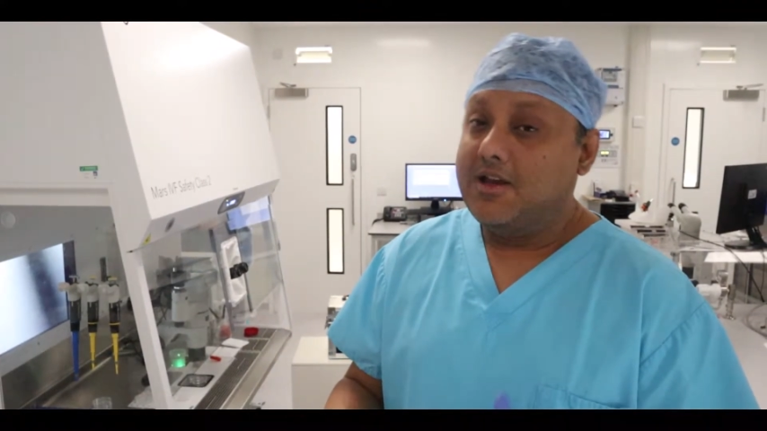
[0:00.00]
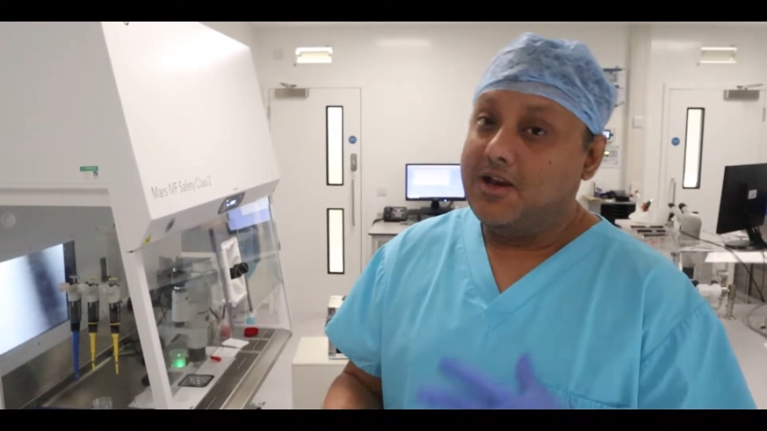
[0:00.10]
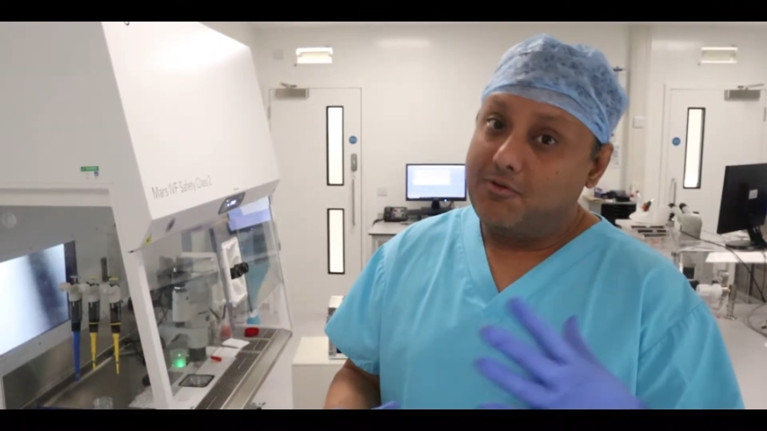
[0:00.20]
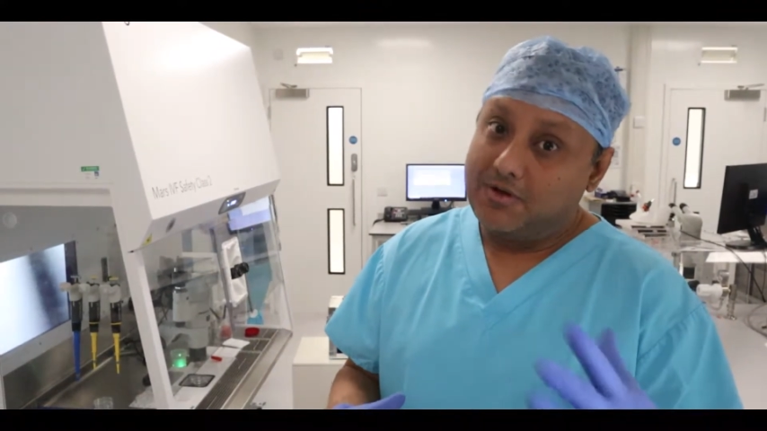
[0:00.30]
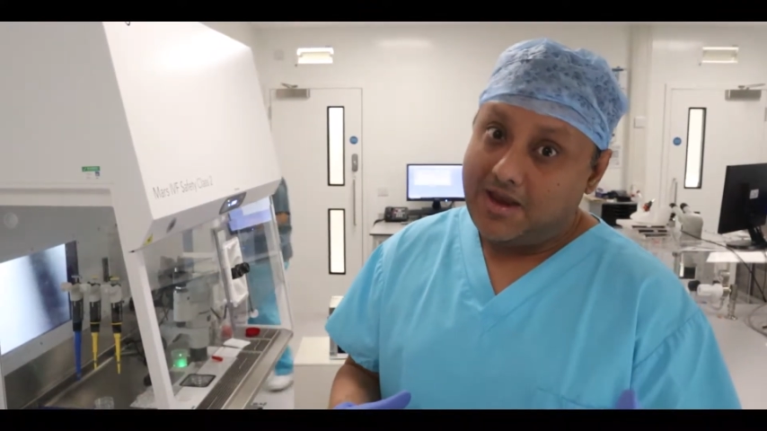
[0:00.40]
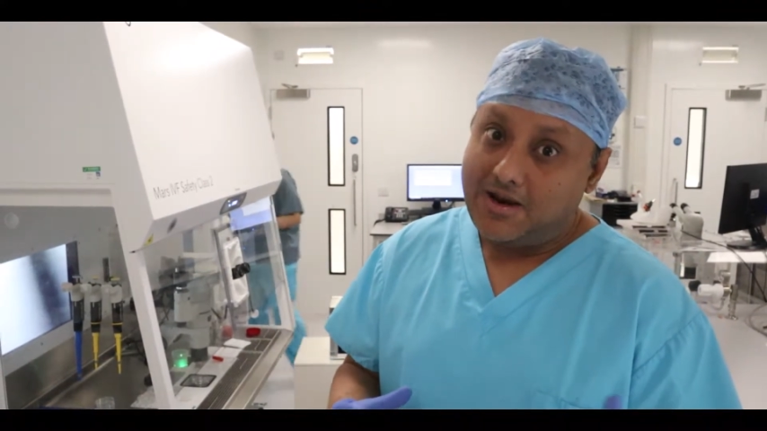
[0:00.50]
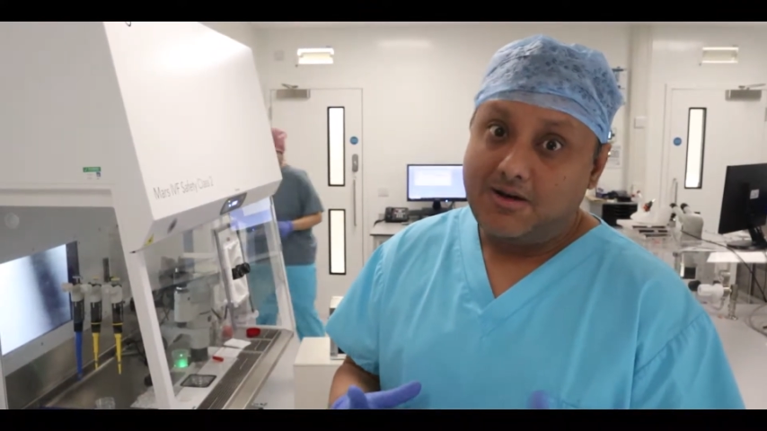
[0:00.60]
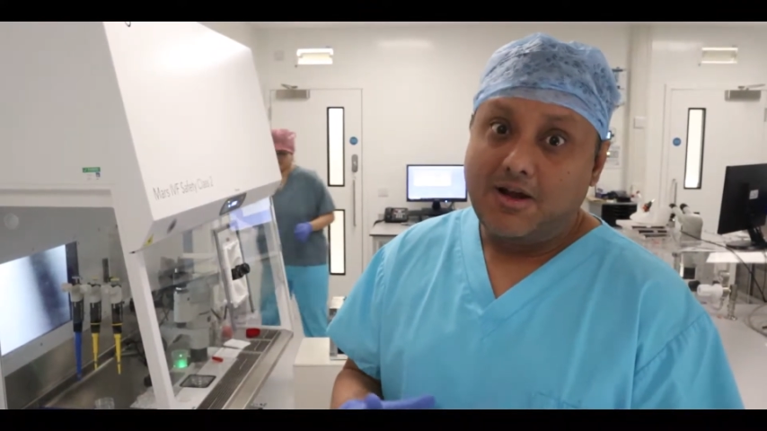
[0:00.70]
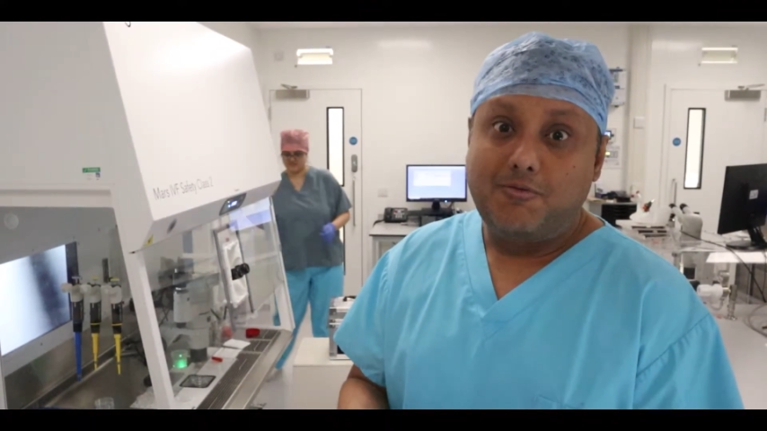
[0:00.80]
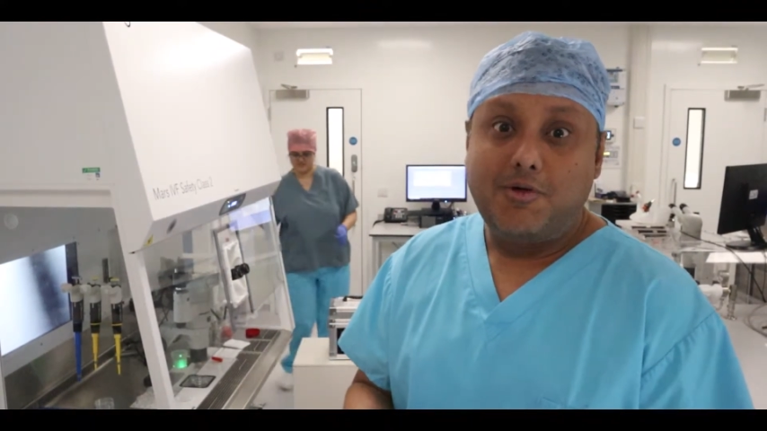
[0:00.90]
Now
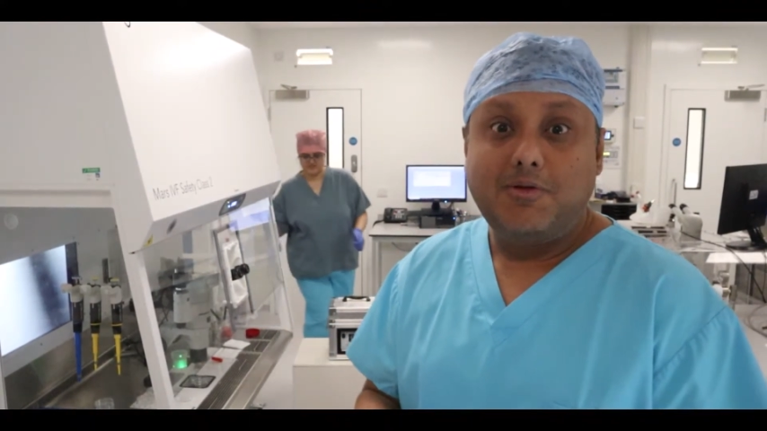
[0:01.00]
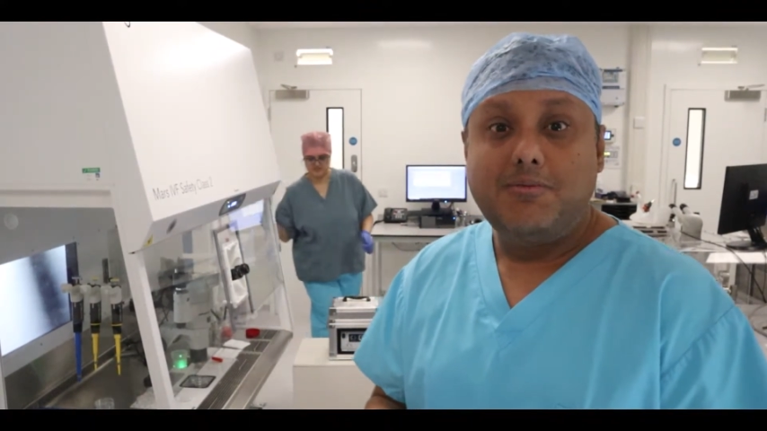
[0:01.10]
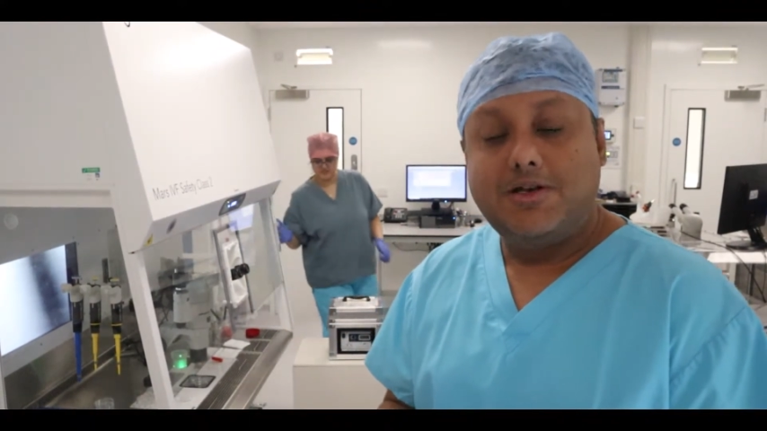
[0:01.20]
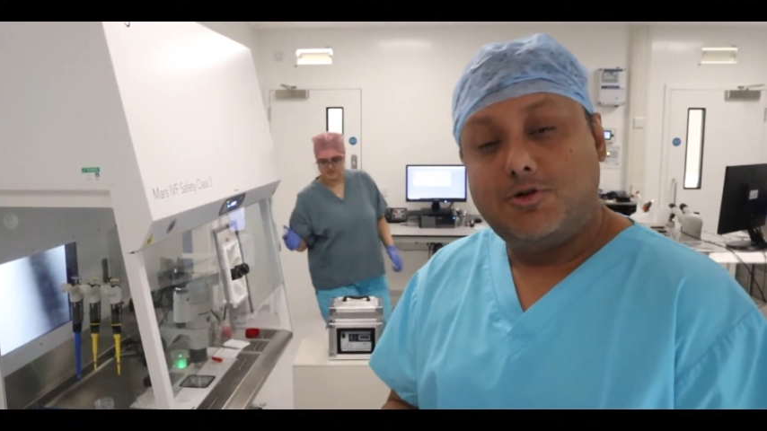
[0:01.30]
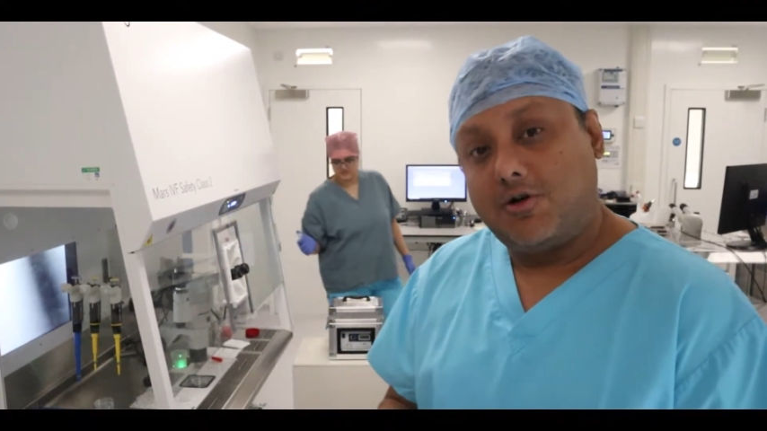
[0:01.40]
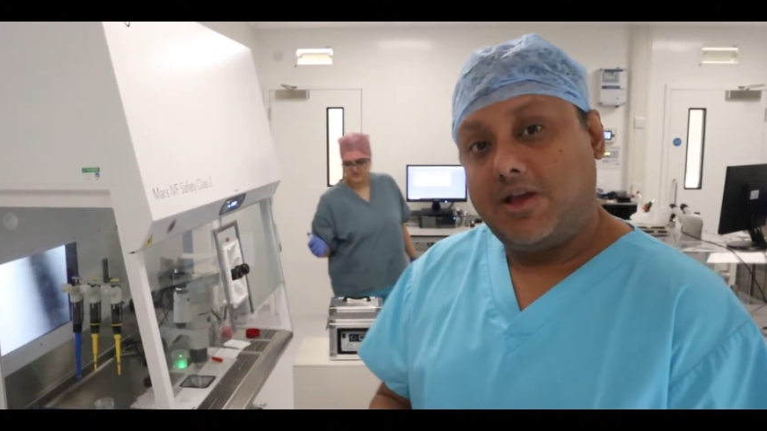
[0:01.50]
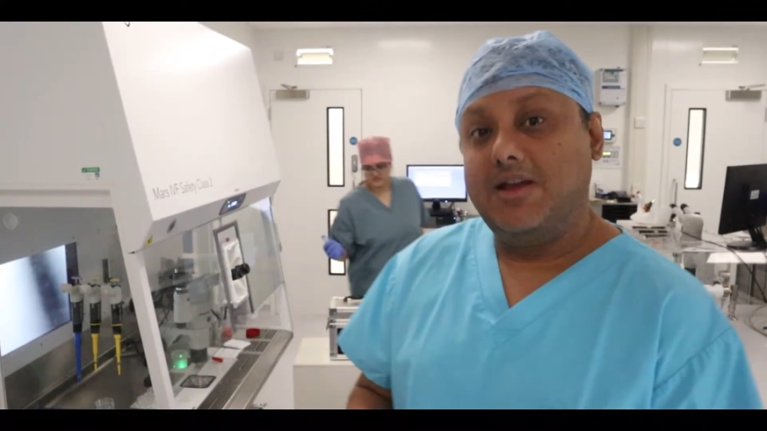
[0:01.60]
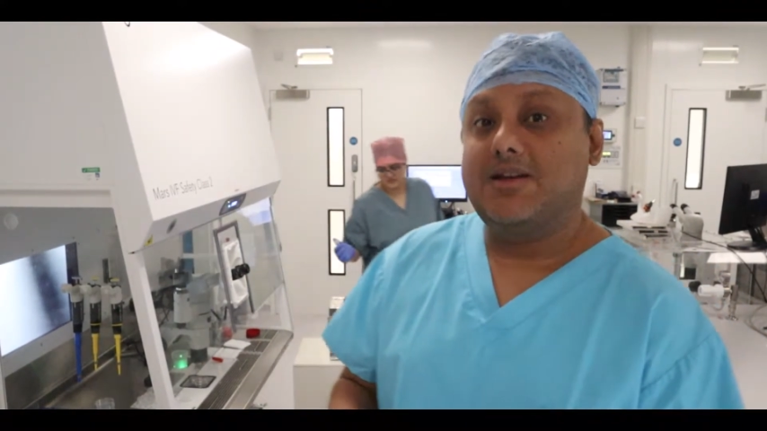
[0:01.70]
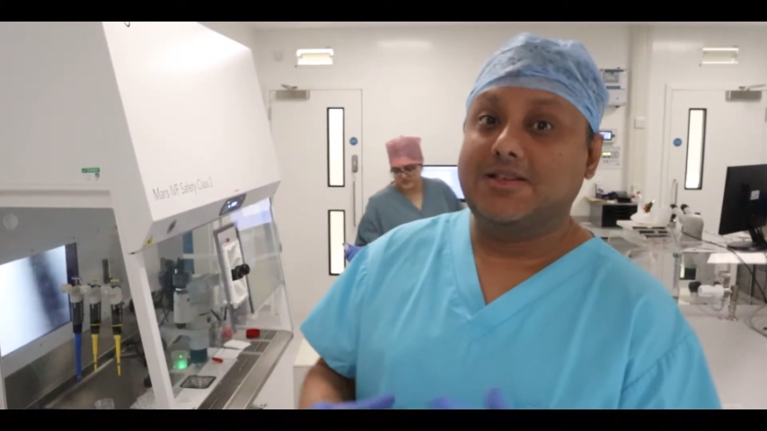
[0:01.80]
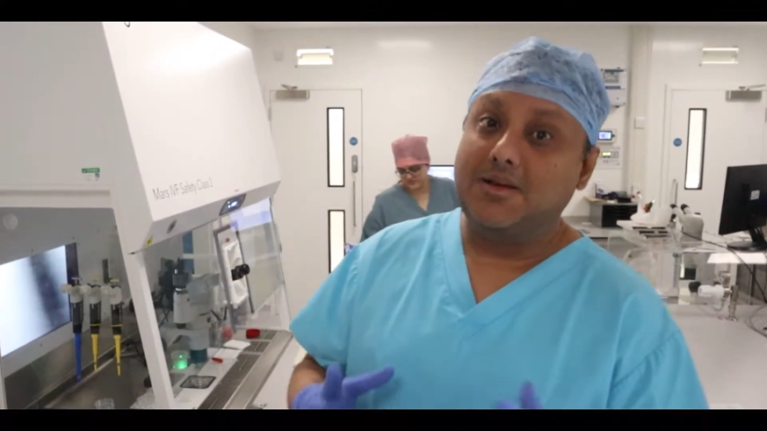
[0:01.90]
again, we will be talking
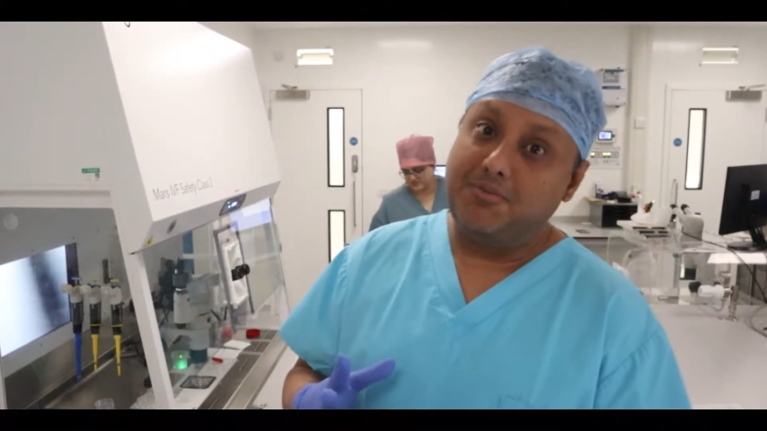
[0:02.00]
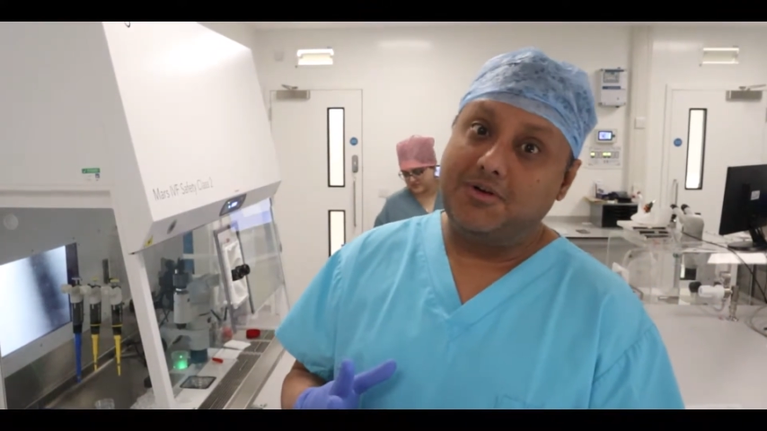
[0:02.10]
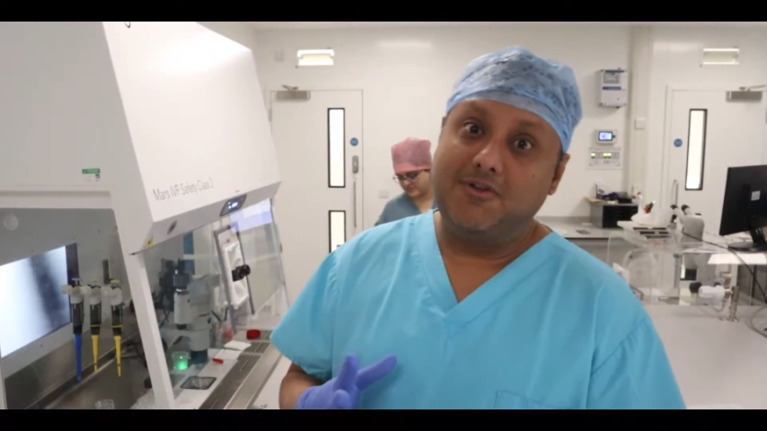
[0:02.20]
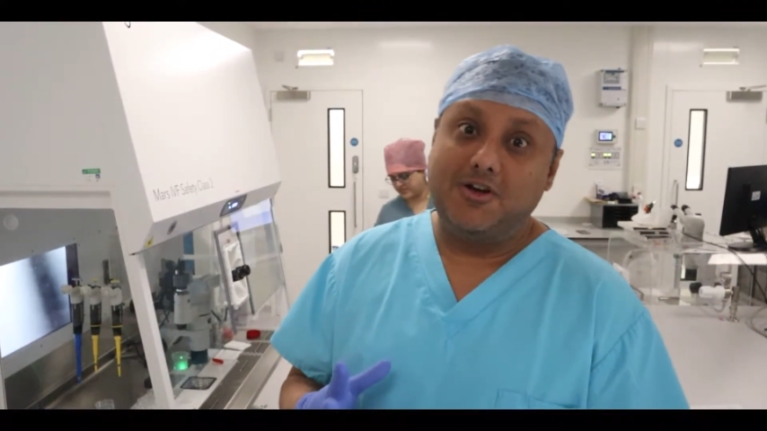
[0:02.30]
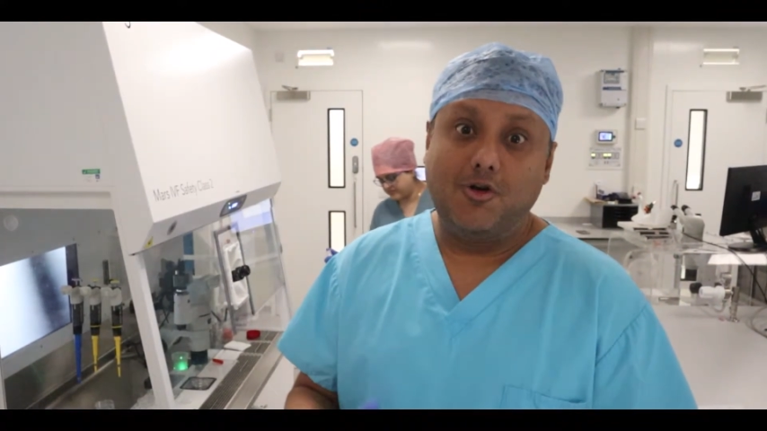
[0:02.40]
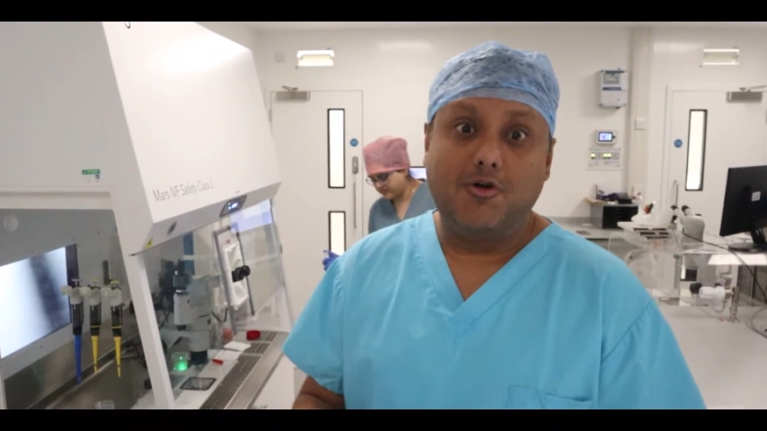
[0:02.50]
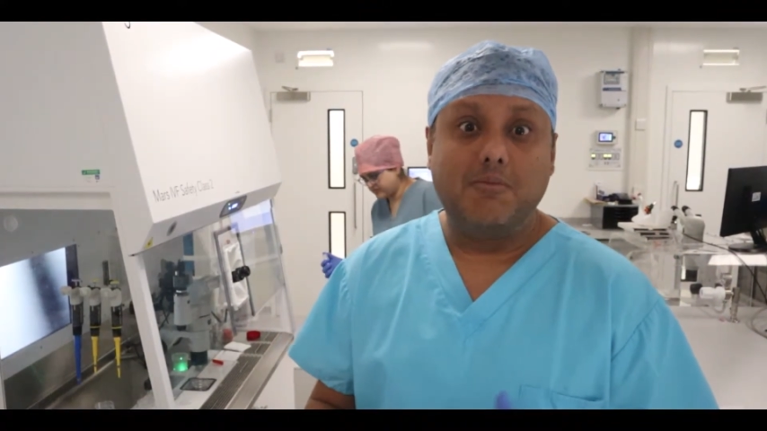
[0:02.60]
in a separate video